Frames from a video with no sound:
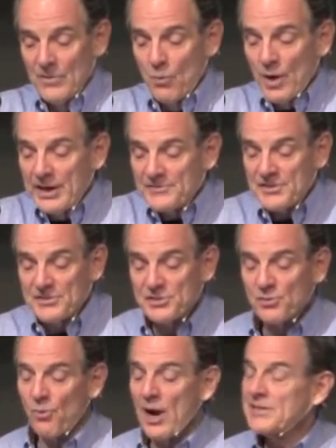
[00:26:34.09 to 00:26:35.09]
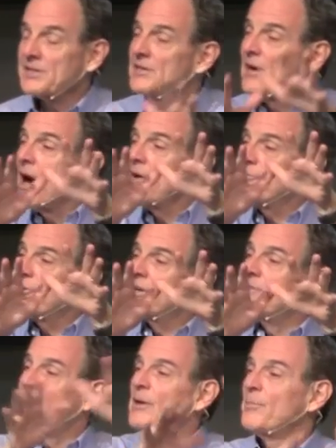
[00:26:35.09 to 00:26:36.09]
What gives us the right to not
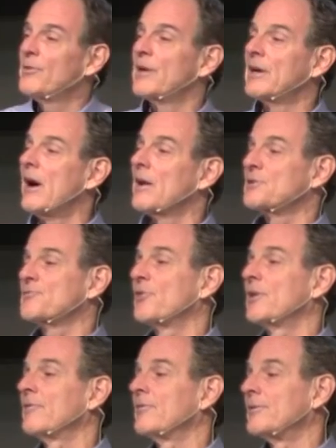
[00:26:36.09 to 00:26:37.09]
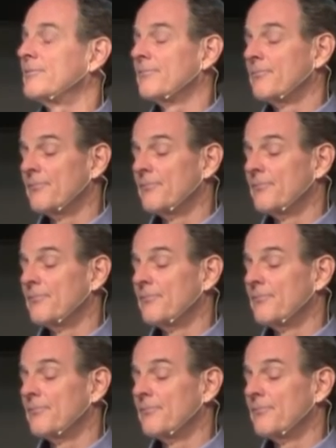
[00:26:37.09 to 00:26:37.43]
forgive people that God has forgiven?